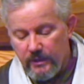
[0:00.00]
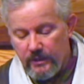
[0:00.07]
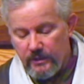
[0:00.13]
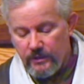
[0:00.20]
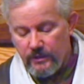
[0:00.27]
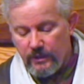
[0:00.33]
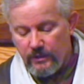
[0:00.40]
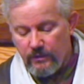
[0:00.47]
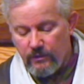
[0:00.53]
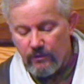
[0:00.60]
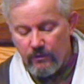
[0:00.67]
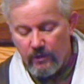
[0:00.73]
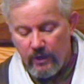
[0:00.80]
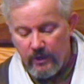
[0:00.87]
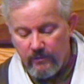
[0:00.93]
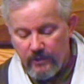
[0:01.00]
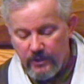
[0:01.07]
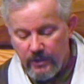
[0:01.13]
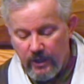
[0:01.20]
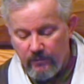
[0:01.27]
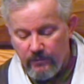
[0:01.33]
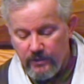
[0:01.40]
It's in
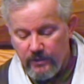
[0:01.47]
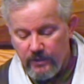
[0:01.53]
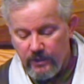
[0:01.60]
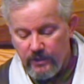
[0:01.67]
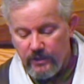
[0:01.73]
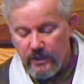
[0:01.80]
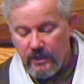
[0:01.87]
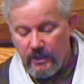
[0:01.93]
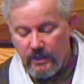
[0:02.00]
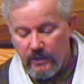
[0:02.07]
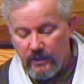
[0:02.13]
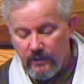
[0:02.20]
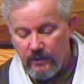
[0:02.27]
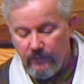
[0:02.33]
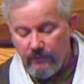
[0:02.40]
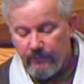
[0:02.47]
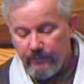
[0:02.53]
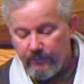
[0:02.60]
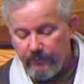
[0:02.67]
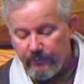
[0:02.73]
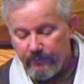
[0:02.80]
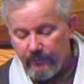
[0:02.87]
Deuteronomy chapter 16,
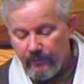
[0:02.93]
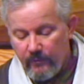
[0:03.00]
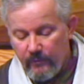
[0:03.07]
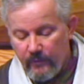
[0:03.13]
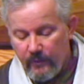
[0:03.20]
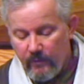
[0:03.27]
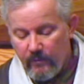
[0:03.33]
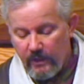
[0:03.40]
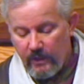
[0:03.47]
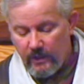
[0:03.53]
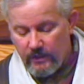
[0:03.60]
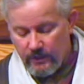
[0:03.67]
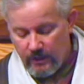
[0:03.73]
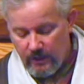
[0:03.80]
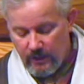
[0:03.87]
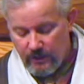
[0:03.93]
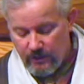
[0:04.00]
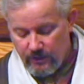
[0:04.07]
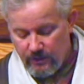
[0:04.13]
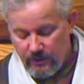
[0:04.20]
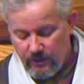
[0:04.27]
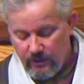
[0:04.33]
because it
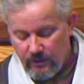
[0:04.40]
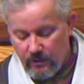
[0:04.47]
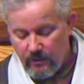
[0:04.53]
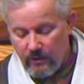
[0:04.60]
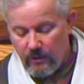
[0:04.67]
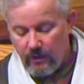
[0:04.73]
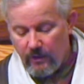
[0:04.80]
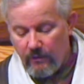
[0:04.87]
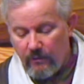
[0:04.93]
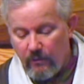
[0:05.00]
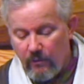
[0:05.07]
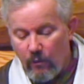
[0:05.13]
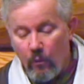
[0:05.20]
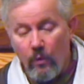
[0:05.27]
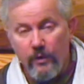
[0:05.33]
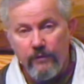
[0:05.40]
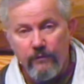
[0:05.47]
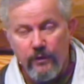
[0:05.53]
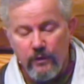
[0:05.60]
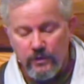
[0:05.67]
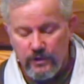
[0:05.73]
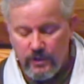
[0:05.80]
is one
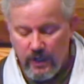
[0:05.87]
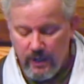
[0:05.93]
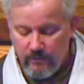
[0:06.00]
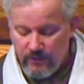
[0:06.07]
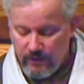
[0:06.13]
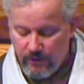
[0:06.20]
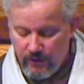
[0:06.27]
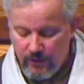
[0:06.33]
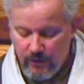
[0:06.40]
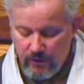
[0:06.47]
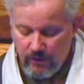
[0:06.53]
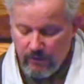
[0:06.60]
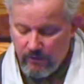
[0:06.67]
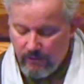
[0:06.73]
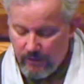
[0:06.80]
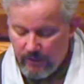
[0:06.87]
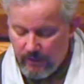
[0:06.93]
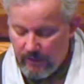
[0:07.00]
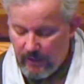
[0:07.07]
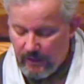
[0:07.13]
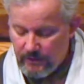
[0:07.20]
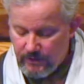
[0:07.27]
of those times of the year,
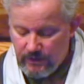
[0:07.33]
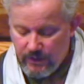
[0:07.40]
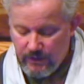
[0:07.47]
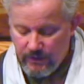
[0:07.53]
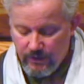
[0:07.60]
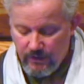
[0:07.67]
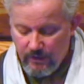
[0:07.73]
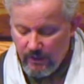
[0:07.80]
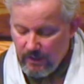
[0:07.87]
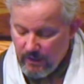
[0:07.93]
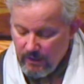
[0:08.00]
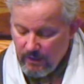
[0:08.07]
that season.